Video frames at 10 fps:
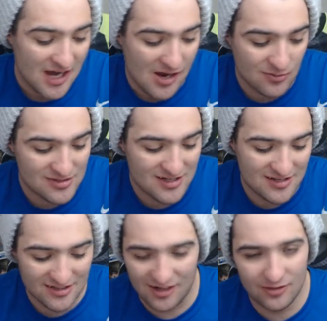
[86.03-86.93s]
I will say
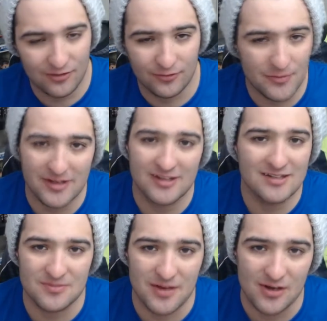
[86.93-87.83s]
the color for me
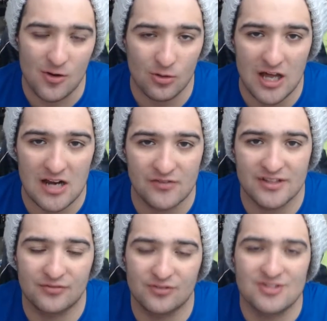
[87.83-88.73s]
doesn't make a whole lot of a
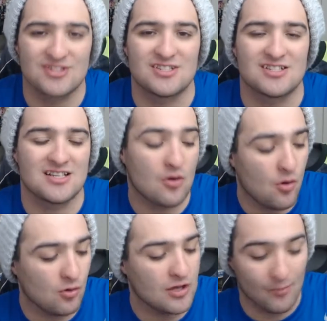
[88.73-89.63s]
difference. It's just not a
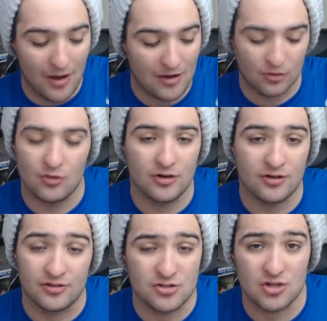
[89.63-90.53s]
whole lot of powder going
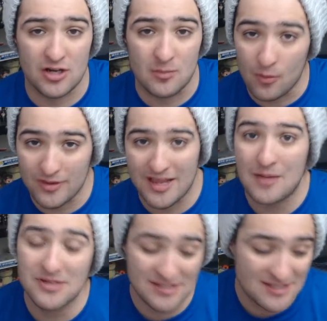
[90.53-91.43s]
into the drink. But with
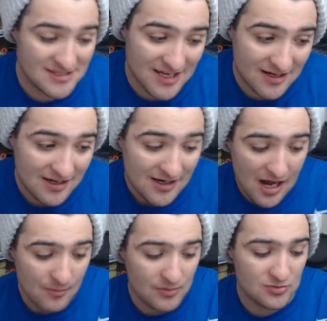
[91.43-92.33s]
that being said,
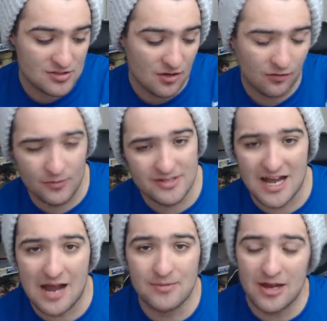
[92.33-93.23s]
I mean, we'll start from the
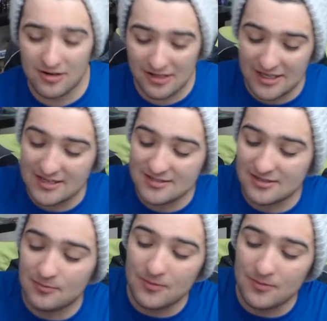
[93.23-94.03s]
top down, I guess.